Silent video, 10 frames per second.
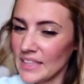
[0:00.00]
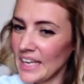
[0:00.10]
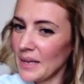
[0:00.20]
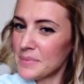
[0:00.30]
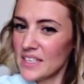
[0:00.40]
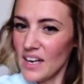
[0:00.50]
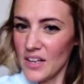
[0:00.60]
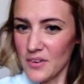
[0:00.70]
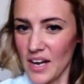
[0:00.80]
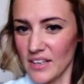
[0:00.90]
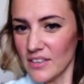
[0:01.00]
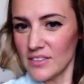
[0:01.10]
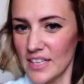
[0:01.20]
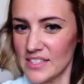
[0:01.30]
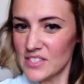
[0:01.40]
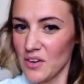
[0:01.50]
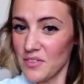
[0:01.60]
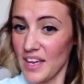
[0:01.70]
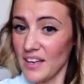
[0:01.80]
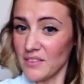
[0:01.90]
camps in Colorado, and so
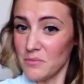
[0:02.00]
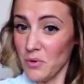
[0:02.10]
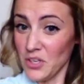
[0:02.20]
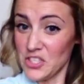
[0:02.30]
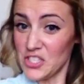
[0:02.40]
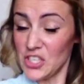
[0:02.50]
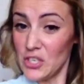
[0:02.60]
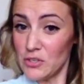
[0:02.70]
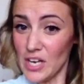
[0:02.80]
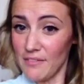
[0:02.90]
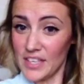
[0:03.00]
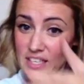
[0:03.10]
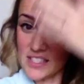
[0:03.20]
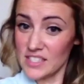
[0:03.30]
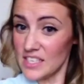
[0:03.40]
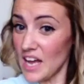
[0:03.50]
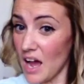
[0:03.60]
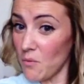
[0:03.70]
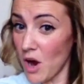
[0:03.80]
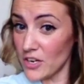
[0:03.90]
they were just huge advocates to
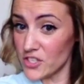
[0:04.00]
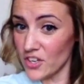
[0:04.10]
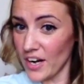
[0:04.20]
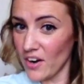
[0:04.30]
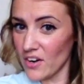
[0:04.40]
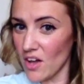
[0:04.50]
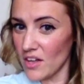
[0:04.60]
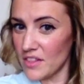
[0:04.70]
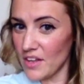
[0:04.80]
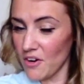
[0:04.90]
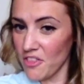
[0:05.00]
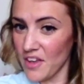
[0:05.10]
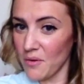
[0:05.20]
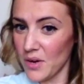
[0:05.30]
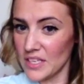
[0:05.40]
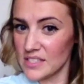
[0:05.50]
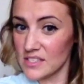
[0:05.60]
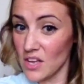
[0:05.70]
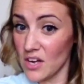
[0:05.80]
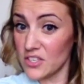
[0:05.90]
not wash their hair at all. And their thing was,
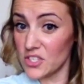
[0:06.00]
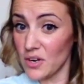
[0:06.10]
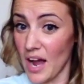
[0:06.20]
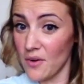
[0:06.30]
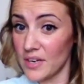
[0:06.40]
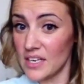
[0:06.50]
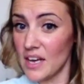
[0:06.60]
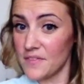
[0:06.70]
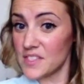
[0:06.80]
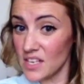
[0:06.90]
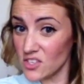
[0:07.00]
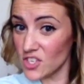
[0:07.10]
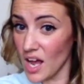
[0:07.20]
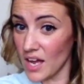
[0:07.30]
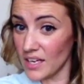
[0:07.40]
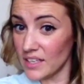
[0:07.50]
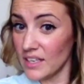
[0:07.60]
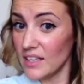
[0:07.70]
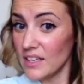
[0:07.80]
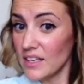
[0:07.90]
as long as you're out in enough sunshine,
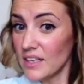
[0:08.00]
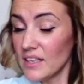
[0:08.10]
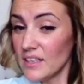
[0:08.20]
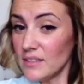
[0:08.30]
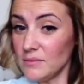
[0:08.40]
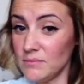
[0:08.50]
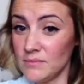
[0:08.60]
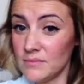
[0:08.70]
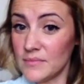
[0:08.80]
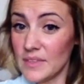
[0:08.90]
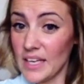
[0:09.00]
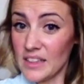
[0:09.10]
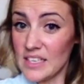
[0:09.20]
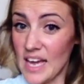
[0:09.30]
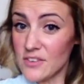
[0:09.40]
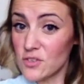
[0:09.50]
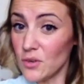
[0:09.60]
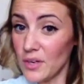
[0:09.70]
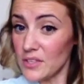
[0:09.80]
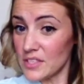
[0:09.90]
like the natural
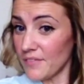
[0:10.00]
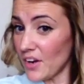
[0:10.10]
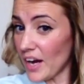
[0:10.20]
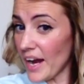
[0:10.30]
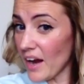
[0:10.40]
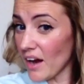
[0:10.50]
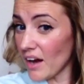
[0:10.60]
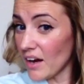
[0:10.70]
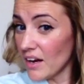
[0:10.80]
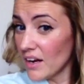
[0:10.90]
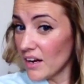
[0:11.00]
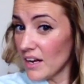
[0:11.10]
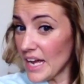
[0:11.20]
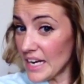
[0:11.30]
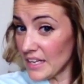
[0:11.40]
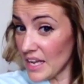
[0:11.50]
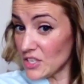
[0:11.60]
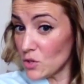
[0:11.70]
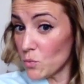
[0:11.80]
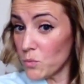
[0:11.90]
oils of your hair,
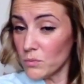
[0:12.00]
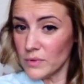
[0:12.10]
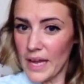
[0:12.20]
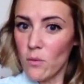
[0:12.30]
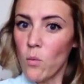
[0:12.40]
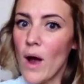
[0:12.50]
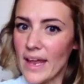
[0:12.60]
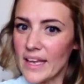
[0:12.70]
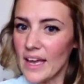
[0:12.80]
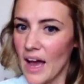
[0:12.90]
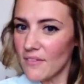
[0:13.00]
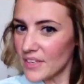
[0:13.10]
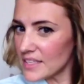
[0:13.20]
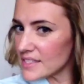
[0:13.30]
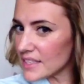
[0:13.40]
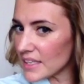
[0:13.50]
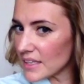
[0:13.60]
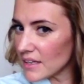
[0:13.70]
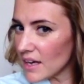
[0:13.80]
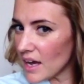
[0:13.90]
and you like wet it,
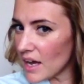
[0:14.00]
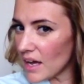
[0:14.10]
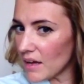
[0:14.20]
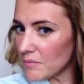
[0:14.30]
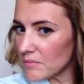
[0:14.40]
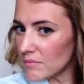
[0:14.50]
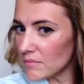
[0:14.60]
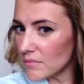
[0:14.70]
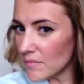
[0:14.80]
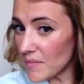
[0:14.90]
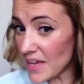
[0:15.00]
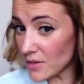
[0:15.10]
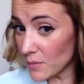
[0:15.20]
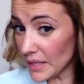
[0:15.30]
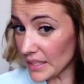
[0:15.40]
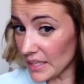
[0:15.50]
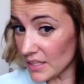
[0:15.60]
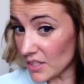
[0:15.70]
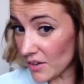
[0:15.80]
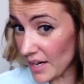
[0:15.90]
obviously, that you
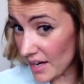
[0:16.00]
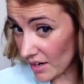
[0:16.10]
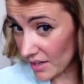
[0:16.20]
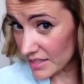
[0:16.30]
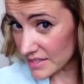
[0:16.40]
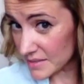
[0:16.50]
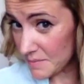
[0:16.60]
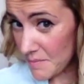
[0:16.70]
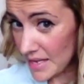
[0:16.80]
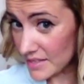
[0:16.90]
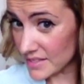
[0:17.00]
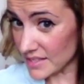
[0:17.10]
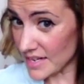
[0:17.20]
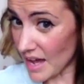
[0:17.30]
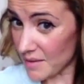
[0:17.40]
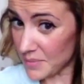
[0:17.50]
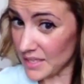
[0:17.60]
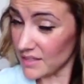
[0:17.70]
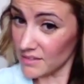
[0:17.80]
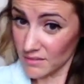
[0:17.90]
really, your hair is meant to not
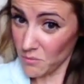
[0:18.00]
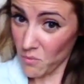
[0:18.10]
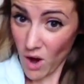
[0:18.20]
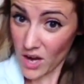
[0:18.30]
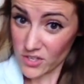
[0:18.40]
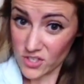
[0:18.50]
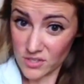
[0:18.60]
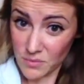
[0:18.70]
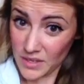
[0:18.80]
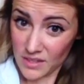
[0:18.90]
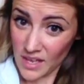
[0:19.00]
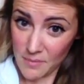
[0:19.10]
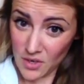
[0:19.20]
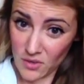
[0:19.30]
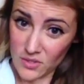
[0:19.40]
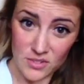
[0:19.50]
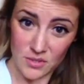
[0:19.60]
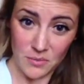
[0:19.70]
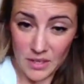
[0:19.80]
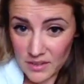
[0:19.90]
be washed with chemicals
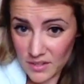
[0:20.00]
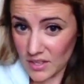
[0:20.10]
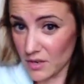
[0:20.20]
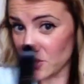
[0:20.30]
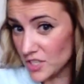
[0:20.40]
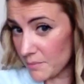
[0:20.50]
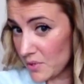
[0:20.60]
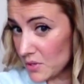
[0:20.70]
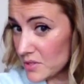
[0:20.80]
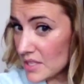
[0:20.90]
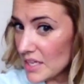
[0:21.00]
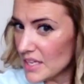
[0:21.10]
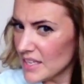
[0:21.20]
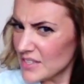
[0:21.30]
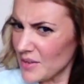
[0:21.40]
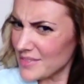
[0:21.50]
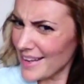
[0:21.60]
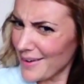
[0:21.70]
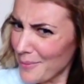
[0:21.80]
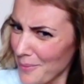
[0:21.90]
or with, you know, shampoos. So I was
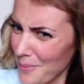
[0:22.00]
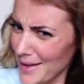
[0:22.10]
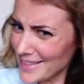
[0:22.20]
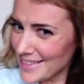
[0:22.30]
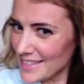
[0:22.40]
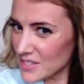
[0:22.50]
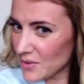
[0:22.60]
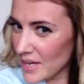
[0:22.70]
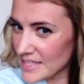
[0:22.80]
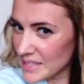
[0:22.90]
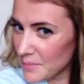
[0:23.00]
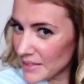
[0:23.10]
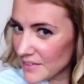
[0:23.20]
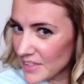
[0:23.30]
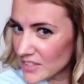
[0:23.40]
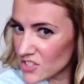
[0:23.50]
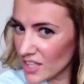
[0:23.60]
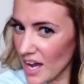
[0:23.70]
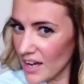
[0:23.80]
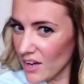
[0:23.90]
like, what? That's crazy. But living in
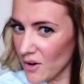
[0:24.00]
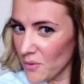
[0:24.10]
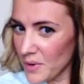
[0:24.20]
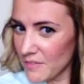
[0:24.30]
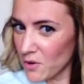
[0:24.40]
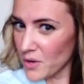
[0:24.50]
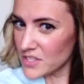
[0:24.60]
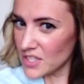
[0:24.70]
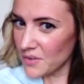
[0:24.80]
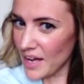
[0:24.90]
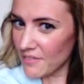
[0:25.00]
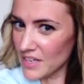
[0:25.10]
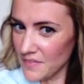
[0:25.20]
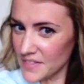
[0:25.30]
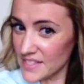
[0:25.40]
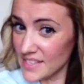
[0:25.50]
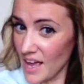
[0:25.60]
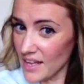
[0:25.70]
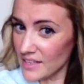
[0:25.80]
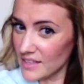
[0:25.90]
Chicago, we of course don't have enough
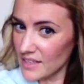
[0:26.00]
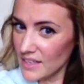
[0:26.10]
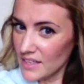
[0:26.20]
sun